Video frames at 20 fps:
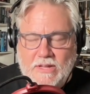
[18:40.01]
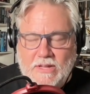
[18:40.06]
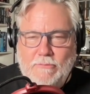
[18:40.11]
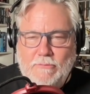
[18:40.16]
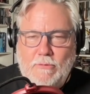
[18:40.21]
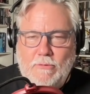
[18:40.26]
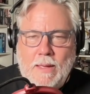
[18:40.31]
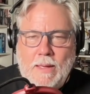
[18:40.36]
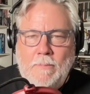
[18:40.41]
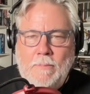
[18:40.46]
And
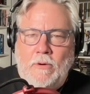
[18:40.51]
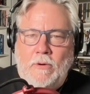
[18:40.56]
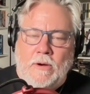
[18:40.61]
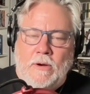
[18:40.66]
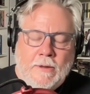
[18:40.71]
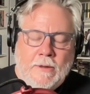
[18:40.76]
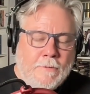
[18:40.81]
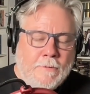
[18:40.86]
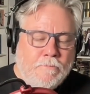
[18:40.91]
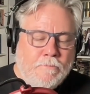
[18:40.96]
remember,
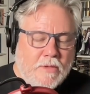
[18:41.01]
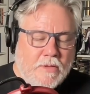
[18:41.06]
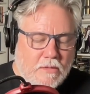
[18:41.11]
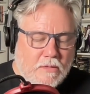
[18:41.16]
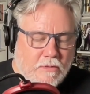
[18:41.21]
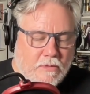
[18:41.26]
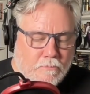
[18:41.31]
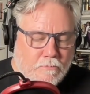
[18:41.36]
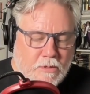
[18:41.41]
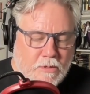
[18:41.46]

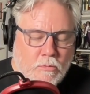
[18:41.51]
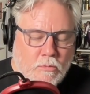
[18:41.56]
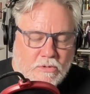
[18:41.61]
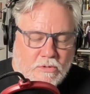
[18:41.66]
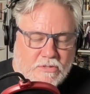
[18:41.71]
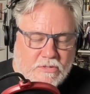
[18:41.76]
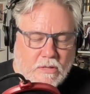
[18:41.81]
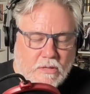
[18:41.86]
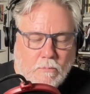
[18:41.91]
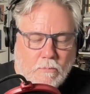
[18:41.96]
the
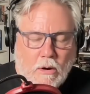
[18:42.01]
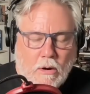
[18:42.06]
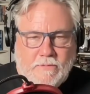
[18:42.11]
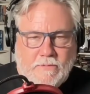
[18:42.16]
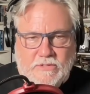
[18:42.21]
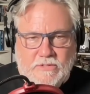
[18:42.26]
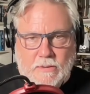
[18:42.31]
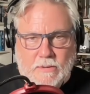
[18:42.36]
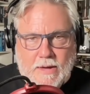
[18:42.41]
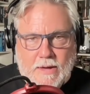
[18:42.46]
mutants in the Marvel
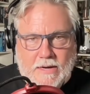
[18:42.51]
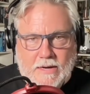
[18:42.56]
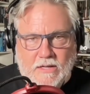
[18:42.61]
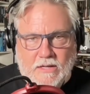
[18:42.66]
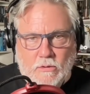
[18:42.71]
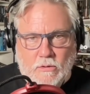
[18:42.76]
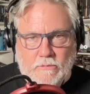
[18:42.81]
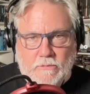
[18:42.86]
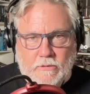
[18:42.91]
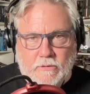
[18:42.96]
Cinematic
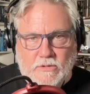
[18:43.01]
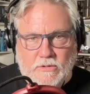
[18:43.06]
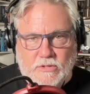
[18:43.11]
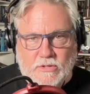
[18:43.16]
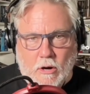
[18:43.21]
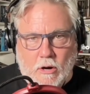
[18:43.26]
Universe